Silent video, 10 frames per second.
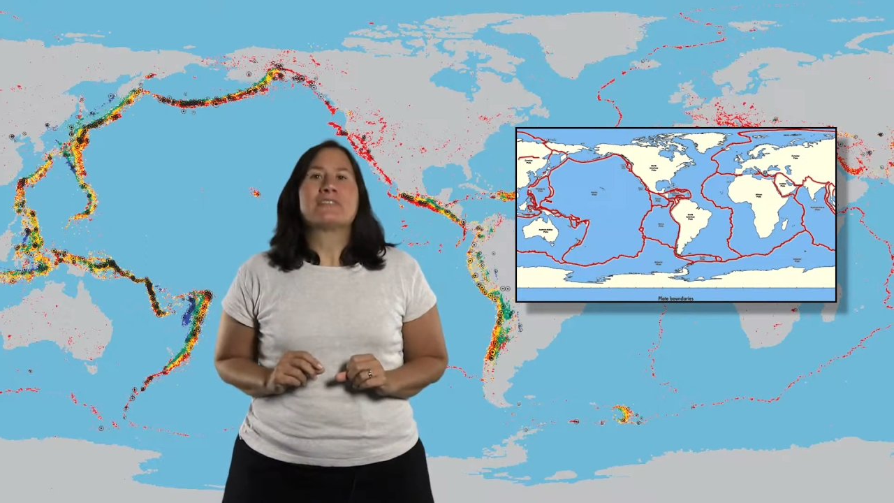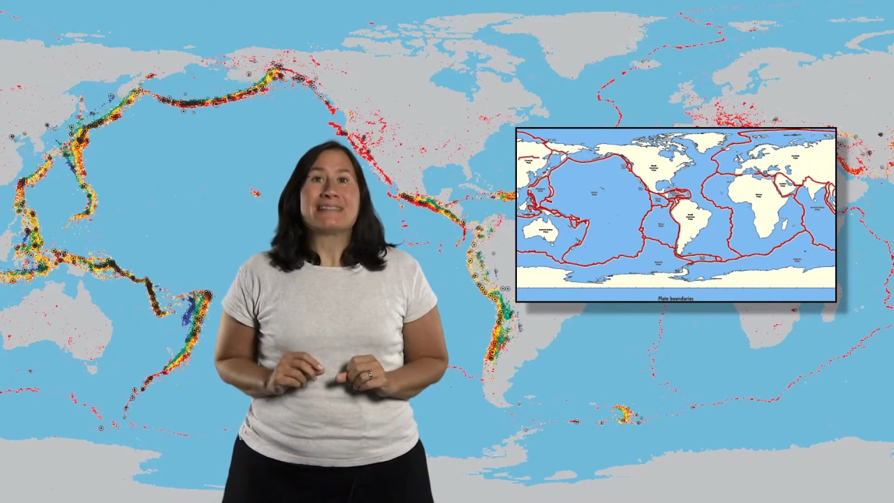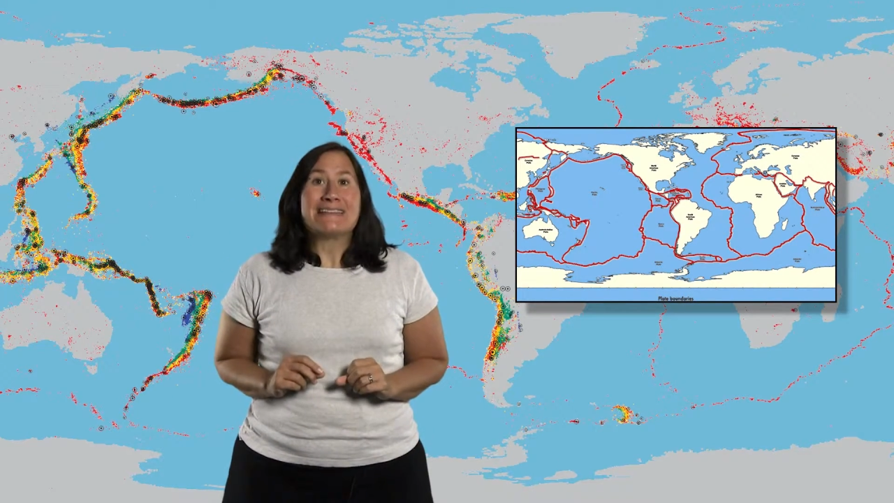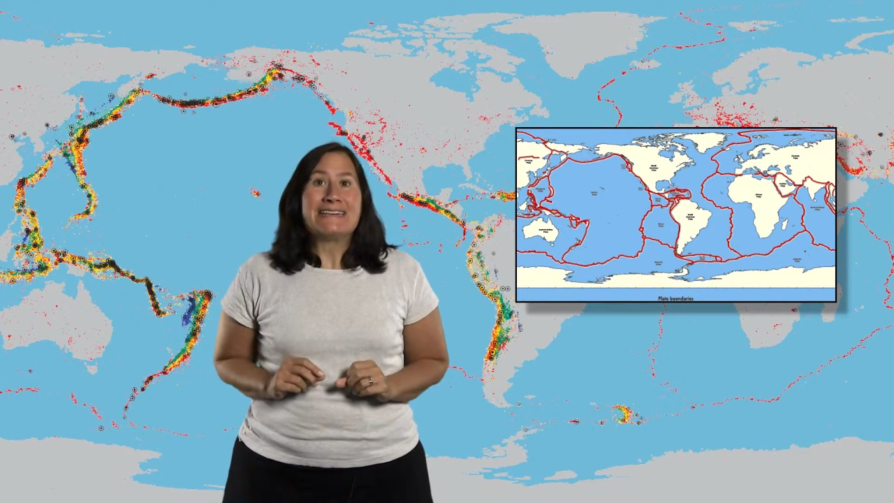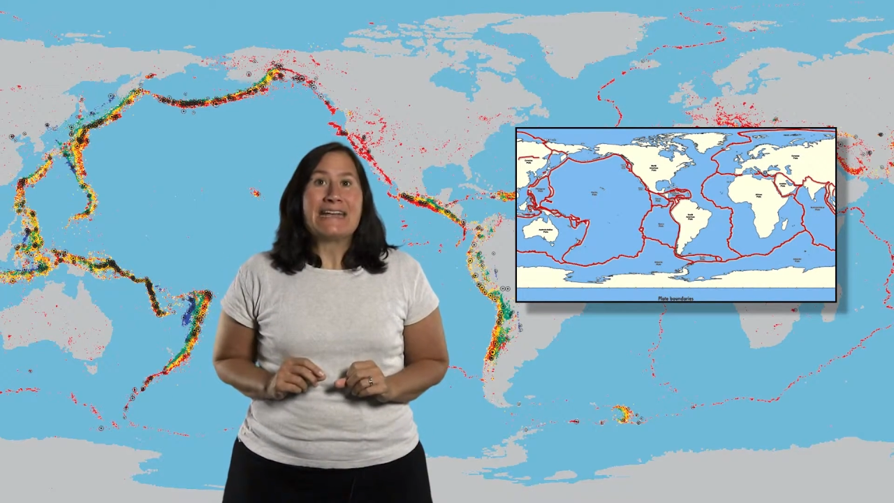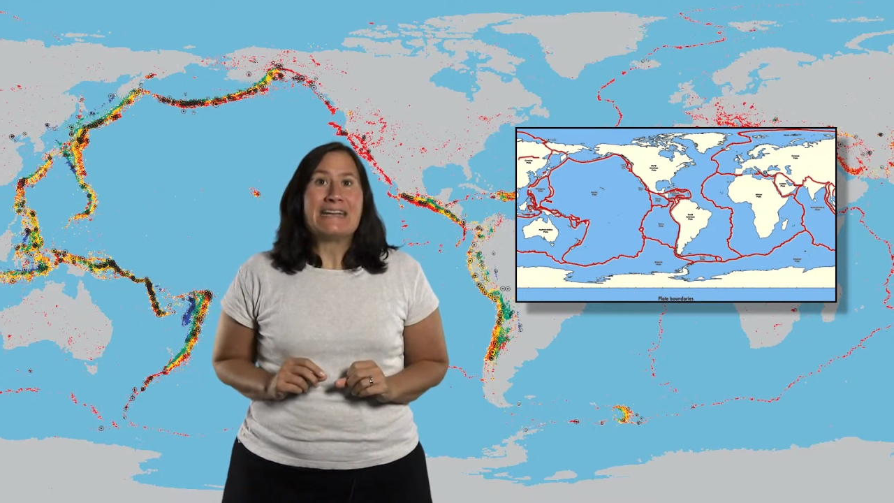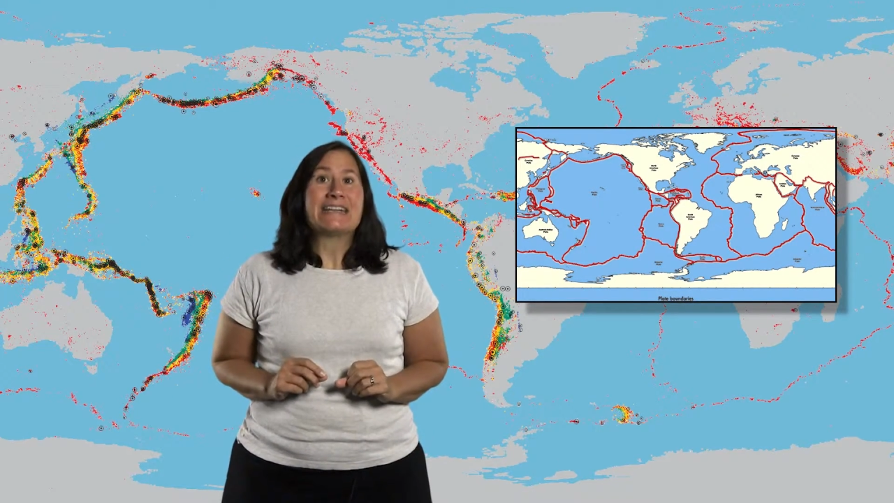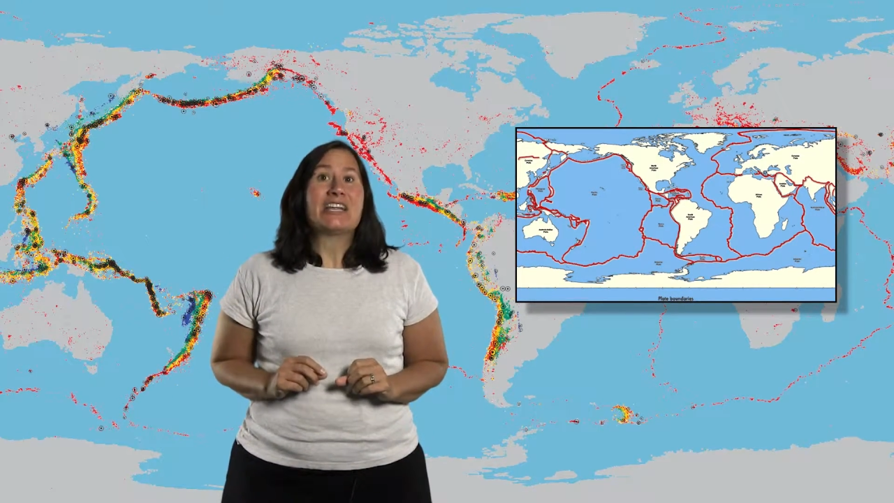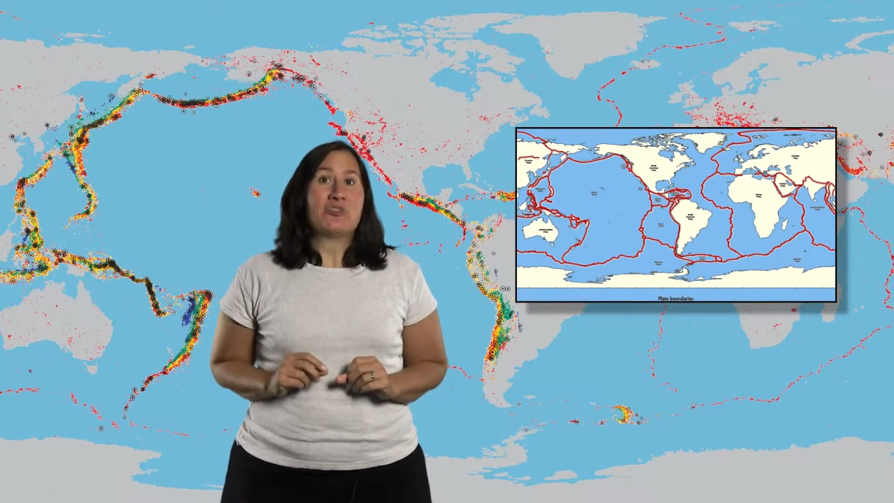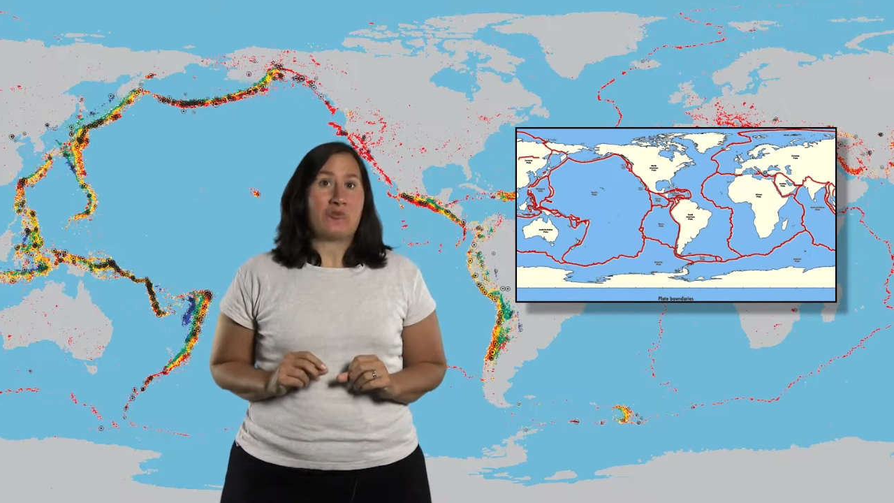
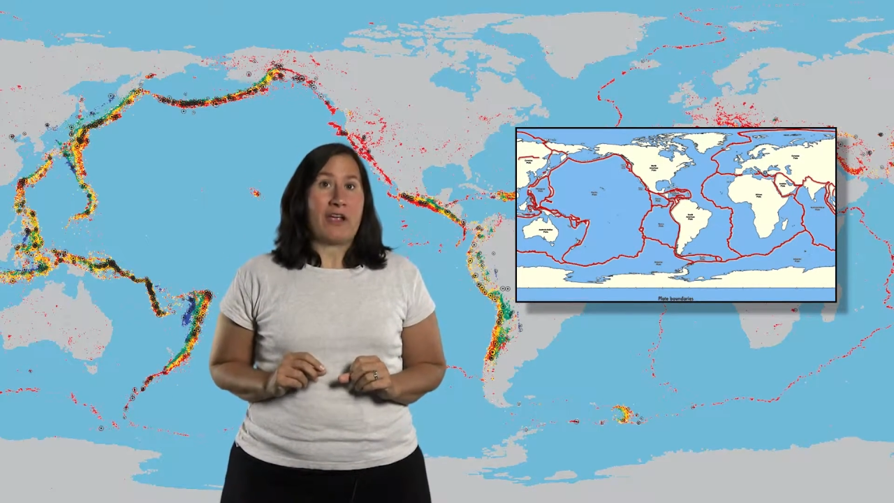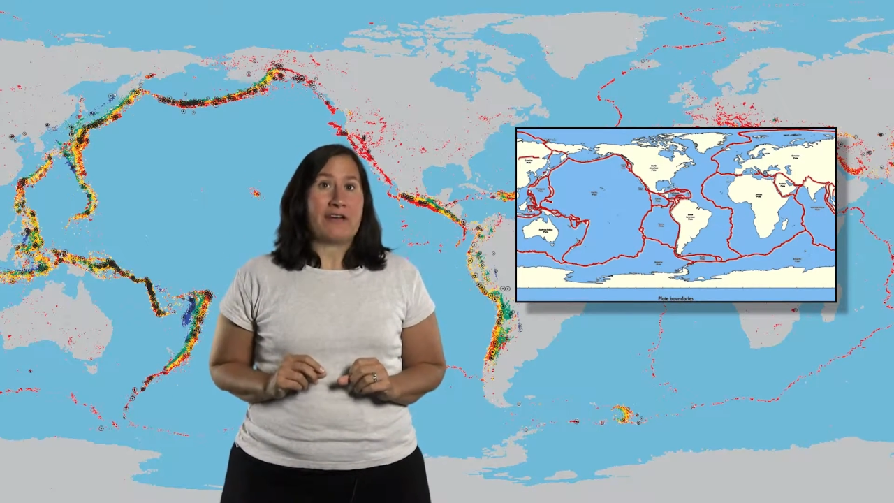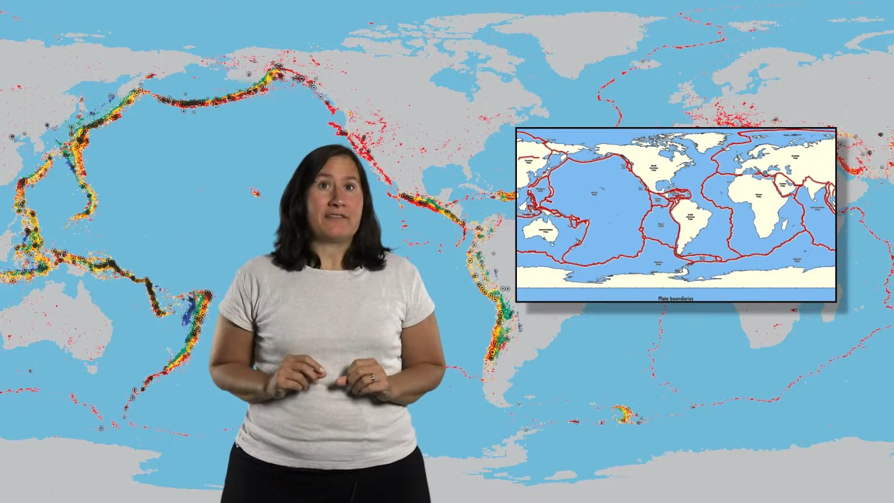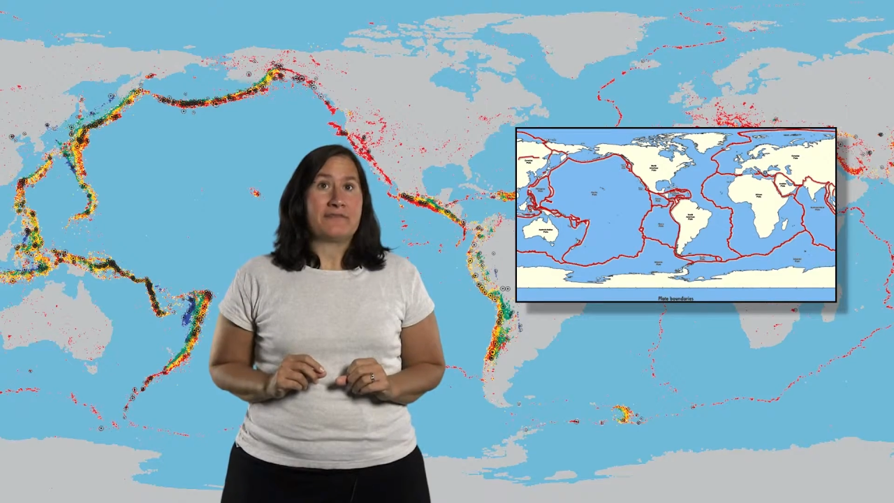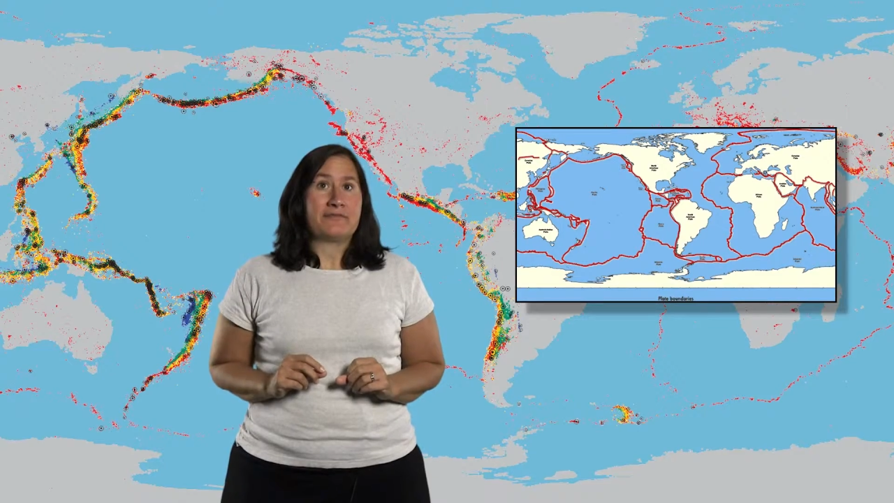delineated in red.